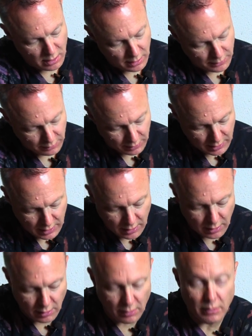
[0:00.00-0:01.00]
under
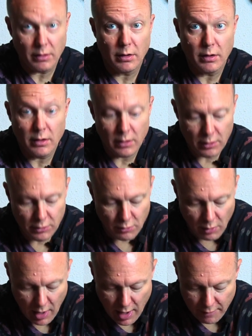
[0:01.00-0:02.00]
here,
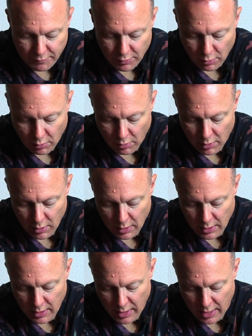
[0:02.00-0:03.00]
you have your
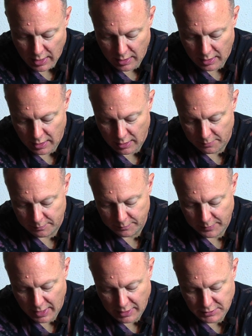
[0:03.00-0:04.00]

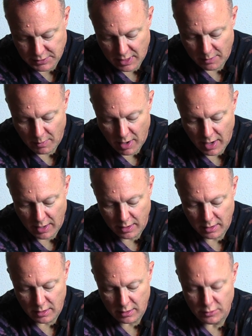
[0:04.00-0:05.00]

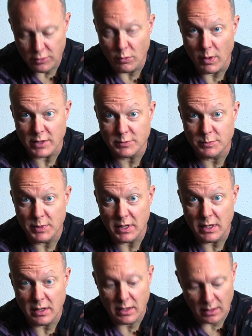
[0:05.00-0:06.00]
HDMI and
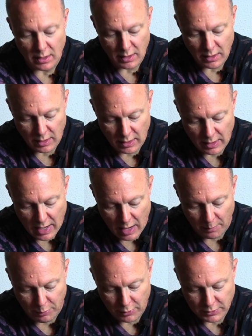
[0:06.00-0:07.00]
USB
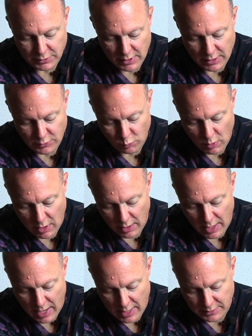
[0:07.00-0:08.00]
outputs, as well
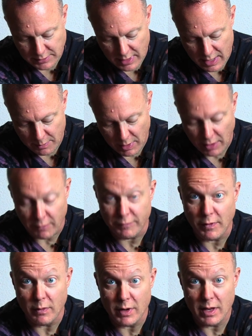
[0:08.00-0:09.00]
as a
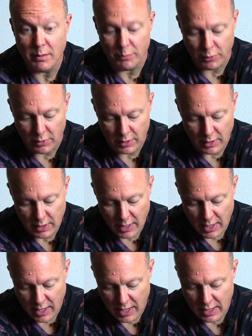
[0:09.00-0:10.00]
microphone input.
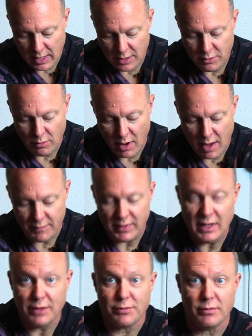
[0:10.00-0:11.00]
And then you have an
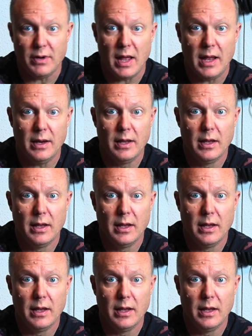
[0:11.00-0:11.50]
Ethernet